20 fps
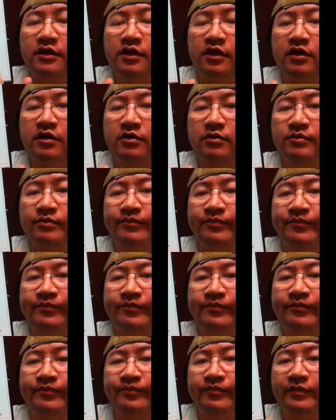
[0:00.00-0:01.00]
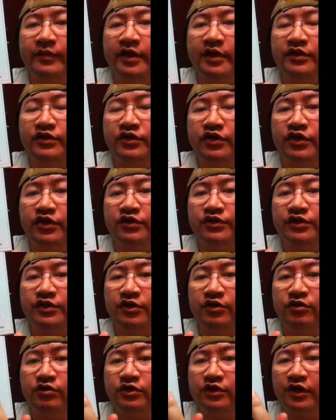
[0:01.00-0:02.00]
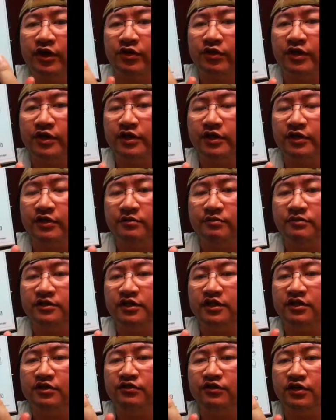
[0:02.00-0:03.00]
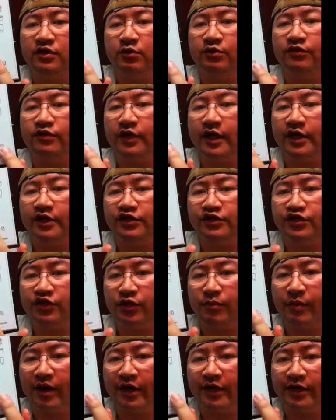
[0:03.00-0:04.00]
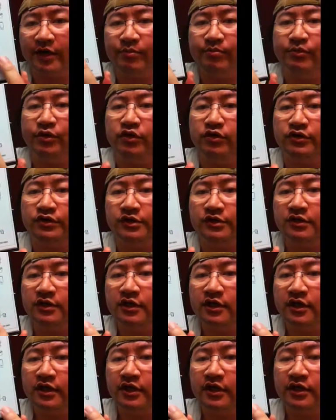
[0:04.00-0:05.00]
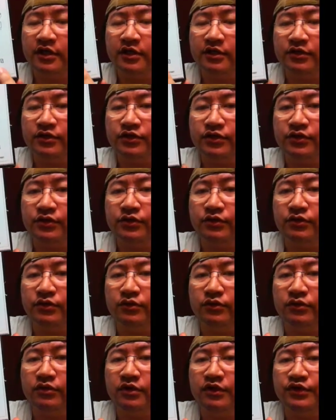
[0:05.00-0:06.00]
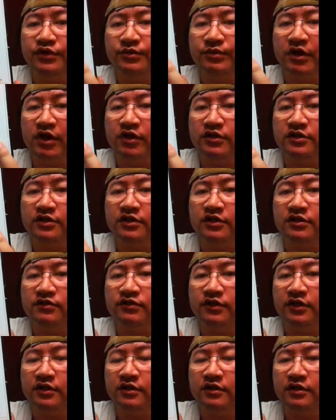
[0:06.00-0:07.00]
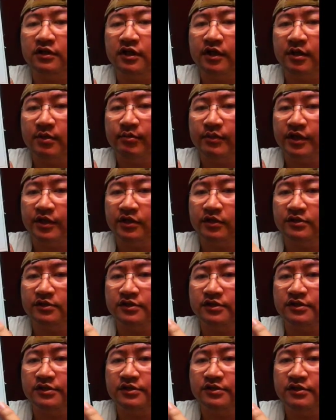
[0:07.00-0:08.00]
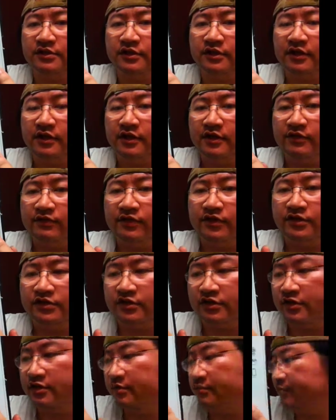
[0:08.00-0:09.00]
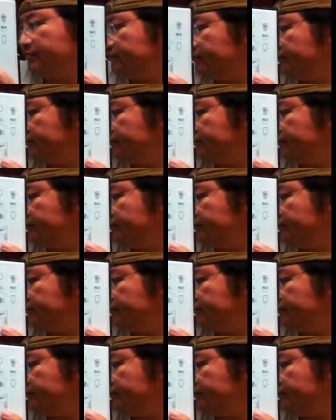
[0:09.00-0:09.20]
Now, it turns an ordinary TV with a HDMI input into a smart TV because there's a uh,